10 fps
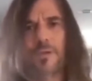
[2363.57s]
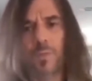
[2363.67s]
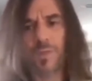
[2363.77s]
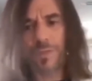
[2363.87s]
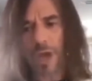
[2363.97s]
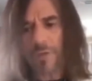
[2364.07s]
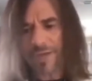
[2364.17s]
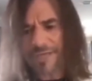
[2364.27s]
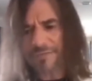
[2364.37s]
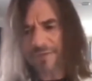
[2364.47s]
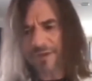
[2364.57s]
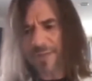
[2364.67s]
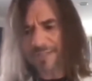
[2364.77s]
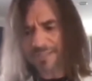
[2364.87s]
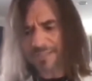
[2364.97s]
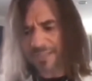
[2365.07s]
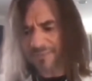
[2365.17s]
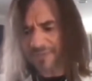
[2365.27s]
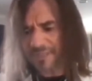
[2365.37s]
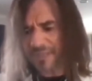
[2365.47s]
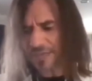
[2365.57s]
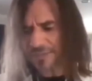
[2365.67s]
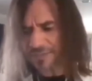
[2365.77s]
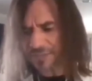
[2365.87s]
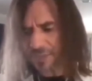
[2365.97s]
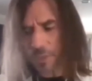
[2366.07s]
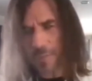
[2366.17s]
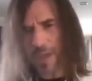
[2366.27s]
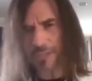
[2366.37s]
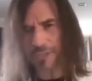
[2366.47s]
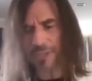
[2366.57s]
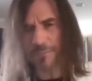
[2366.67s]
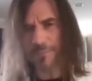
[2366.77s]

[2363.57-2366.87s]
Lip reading: With high-ranking Freemasons loving the darkness so much